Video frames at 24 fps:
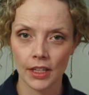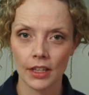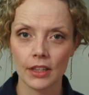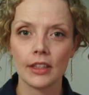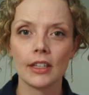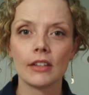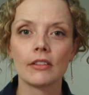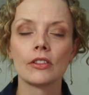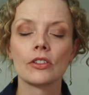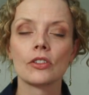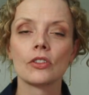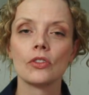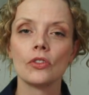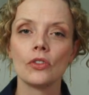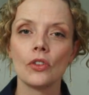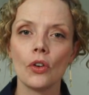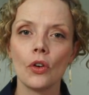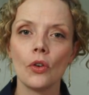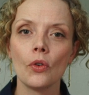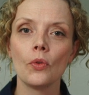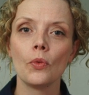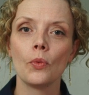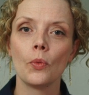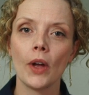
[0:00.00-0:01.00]
There is
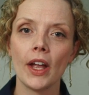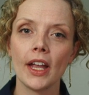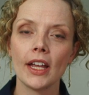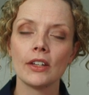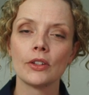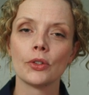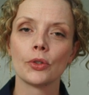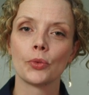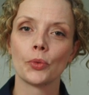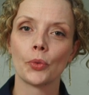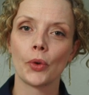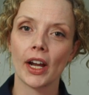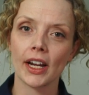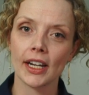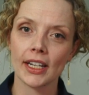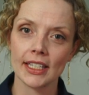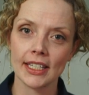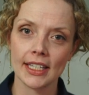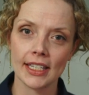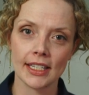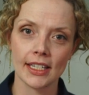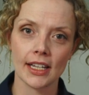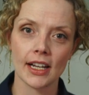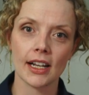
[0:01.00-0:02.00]
no way to
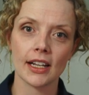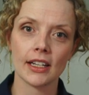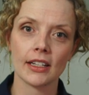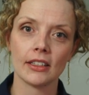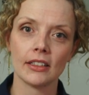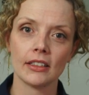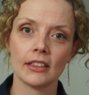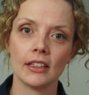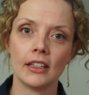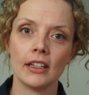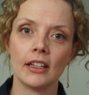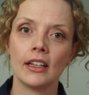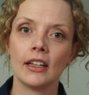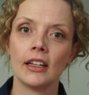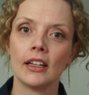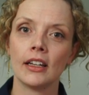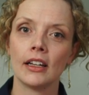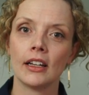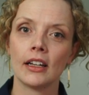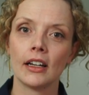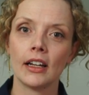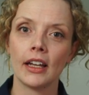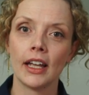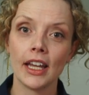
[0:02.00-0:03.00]
reconcile
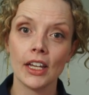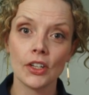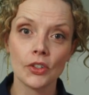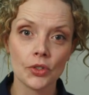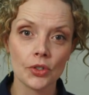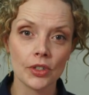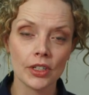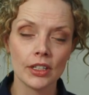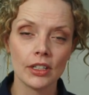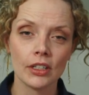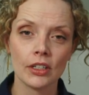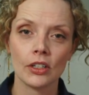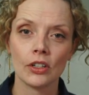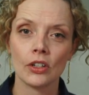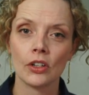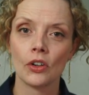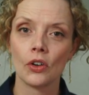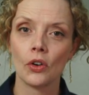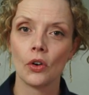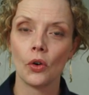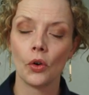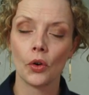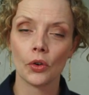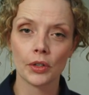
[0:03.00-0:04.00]
hatred
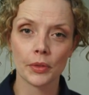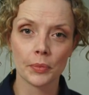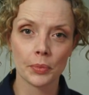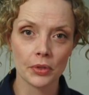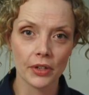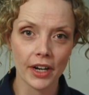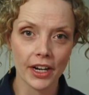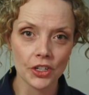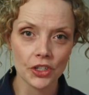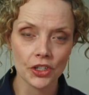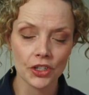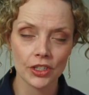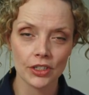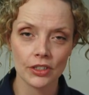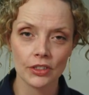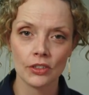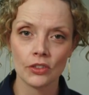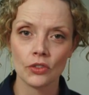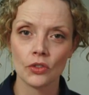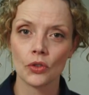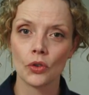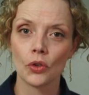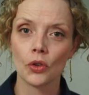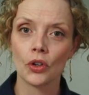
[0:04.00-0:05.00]
or oppression
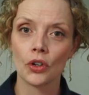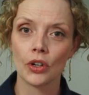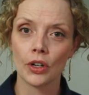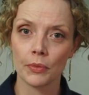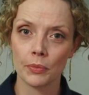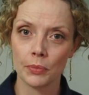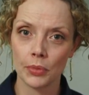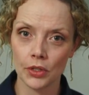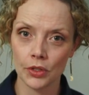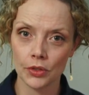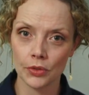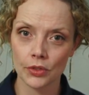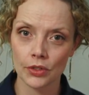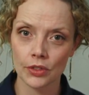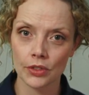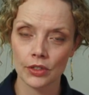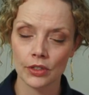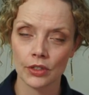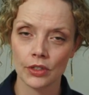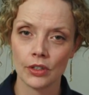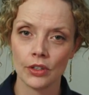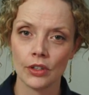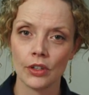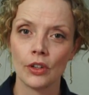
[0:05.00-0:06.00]
or
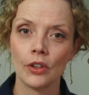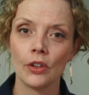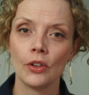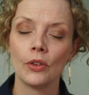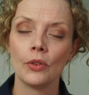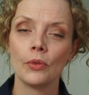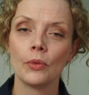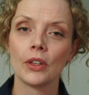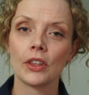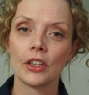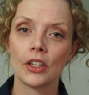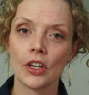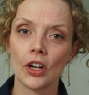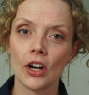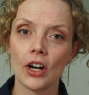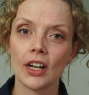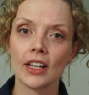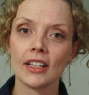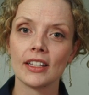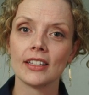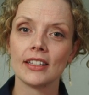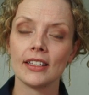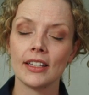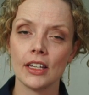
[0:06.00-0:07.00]
abuse with
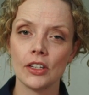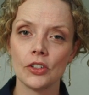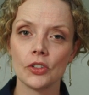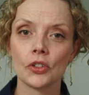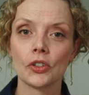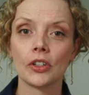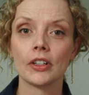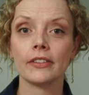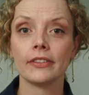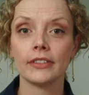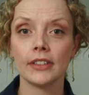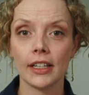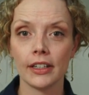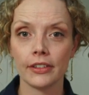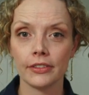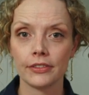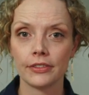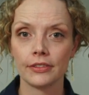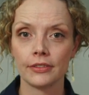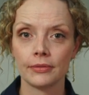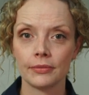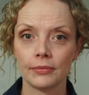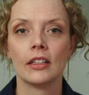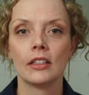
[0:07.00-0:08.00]
God's nature of
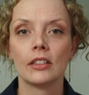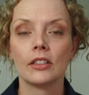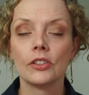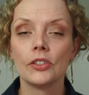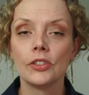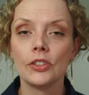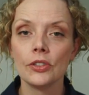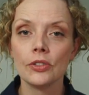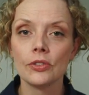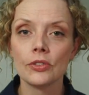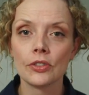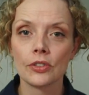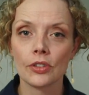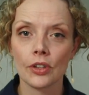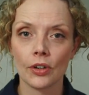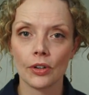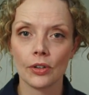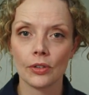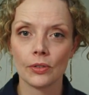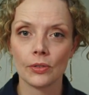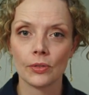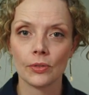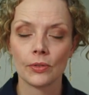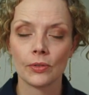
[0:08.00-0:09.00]
love. To do
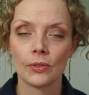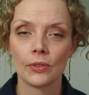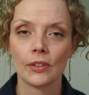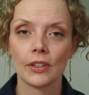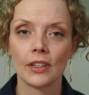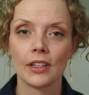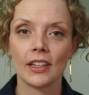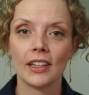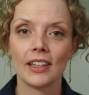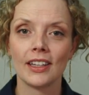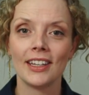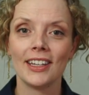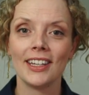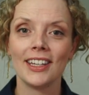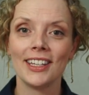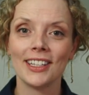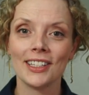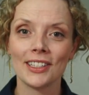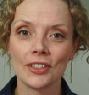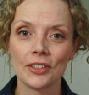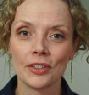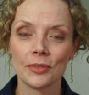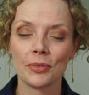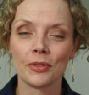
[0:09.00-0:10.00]
so
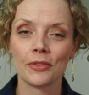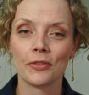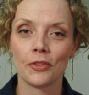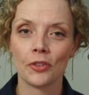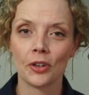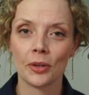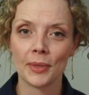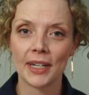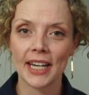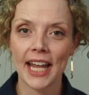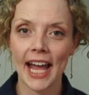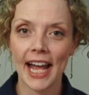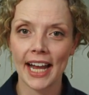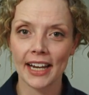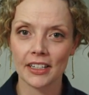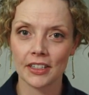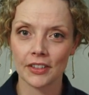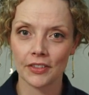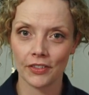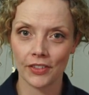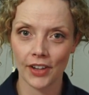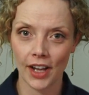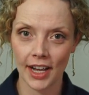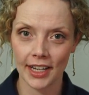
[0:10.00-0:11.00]
is to perform an act
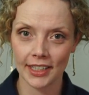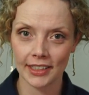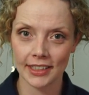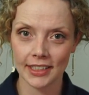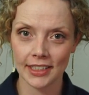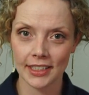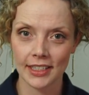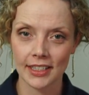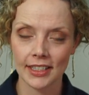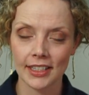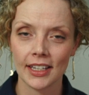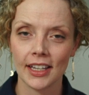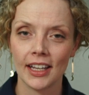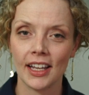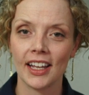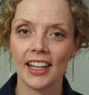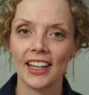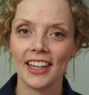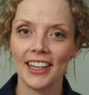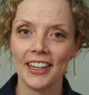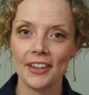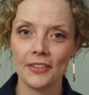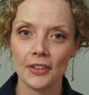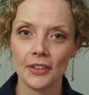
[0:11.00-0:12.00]
of violence,
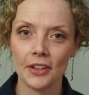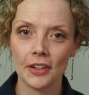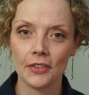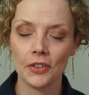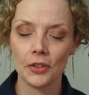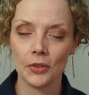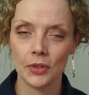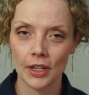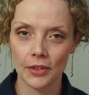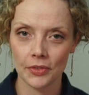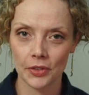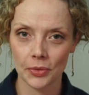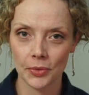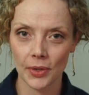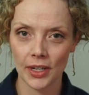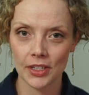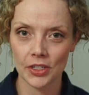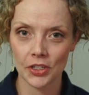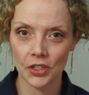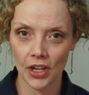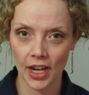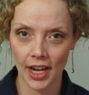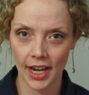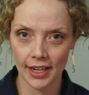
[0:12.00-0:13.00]
even if you never
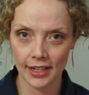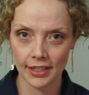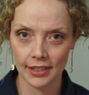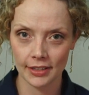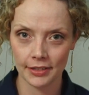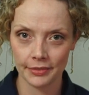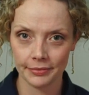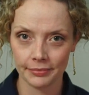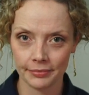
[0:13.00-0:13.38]
raise your hand.